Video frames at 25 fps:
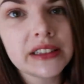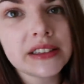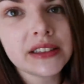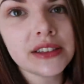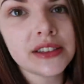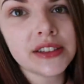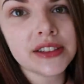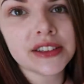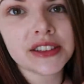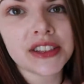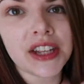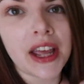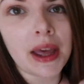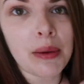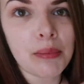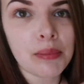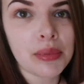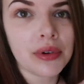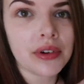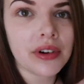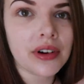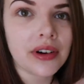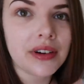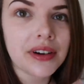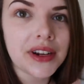These are just
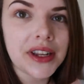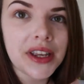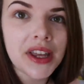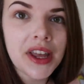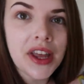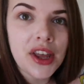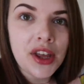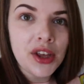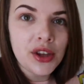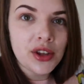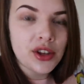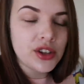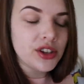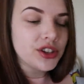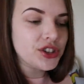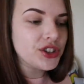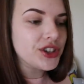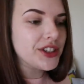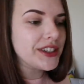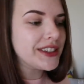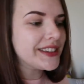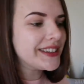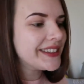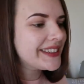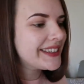temporary
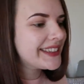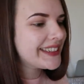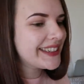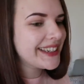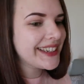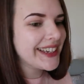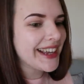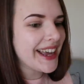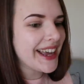cushions.